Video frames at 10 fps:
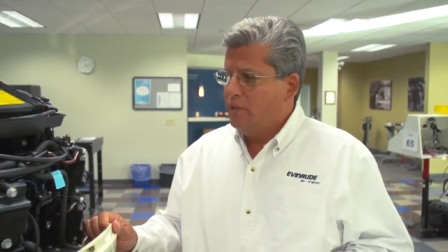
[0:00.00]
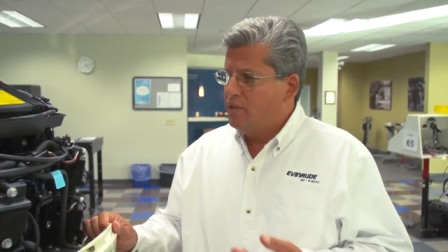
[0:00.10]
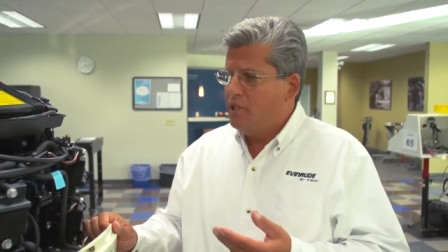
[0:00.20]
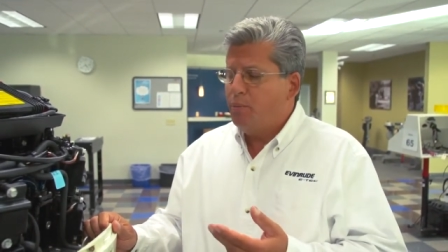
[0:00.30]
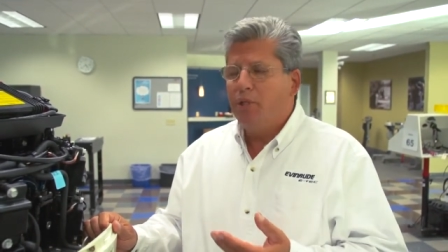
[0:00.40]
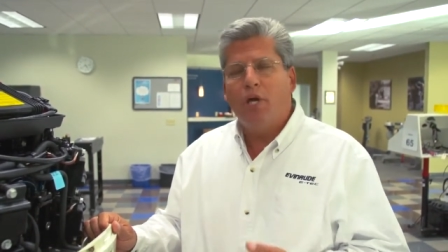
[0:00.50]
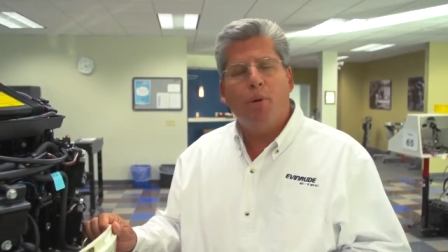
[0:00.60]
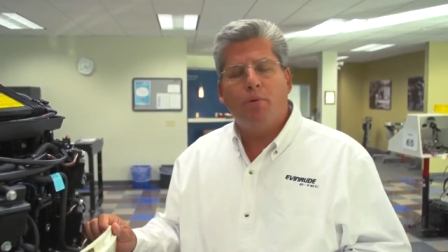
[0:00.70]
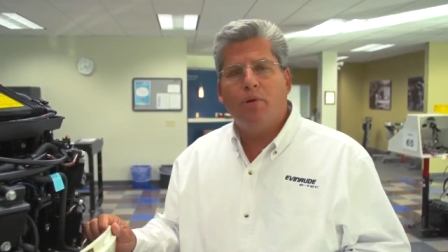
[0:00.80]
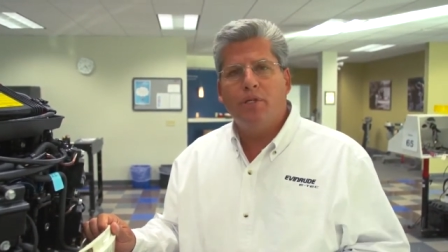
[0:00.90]
It's simply
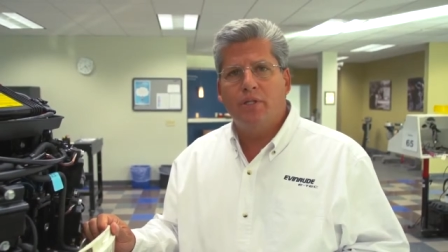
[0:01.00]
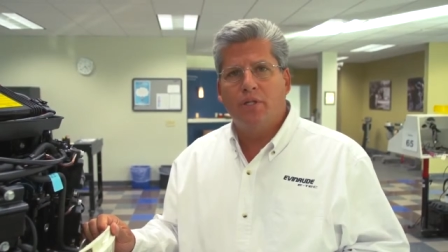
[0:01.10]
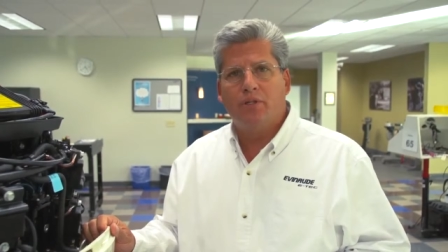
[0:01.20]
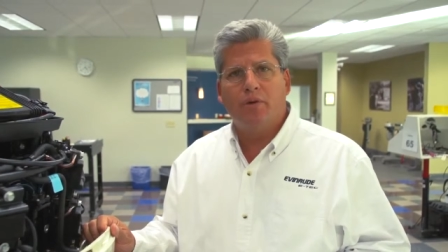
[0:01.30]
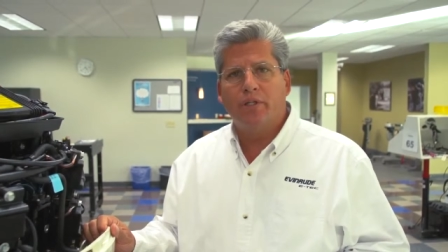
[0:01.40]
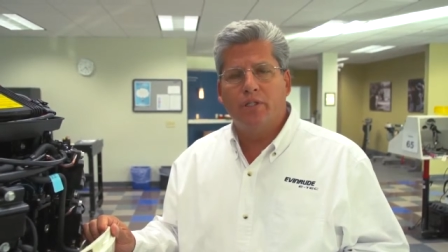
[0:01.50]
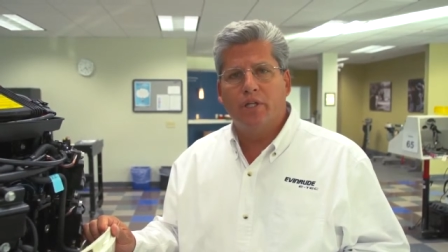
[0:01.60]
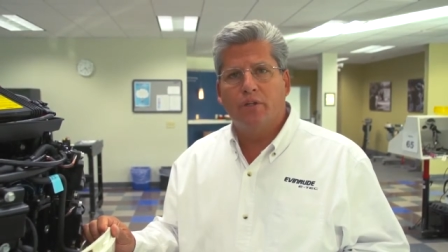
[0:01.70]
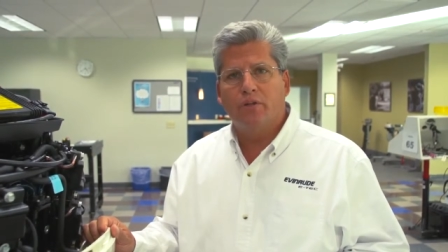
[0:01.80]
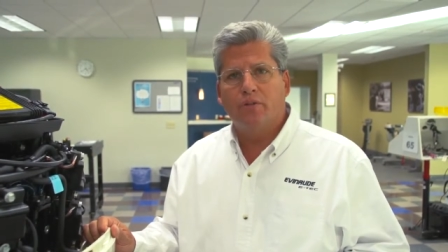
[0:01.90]
not present in a
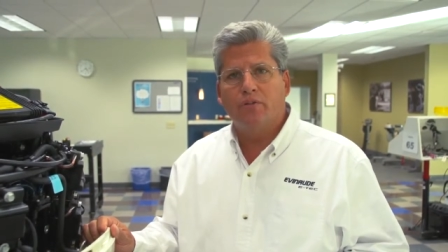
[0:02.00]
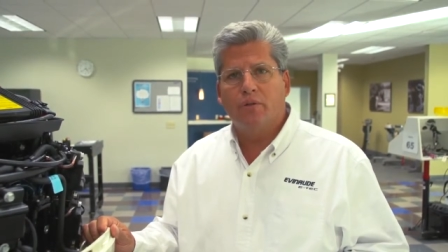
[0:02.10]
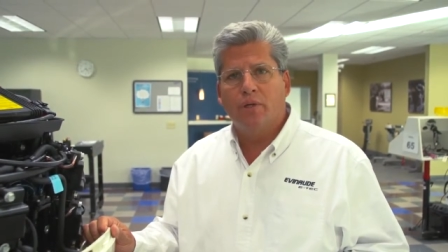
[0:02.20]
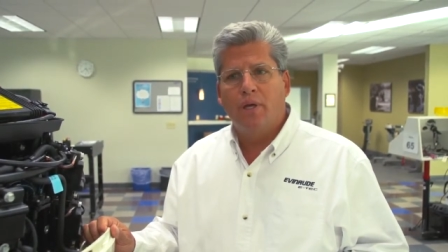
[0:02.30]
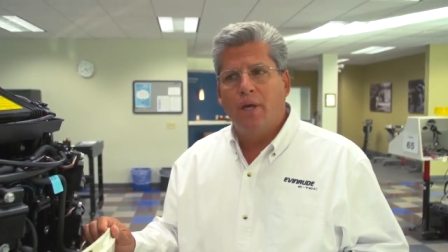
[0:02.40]
direct-injected two-stroke.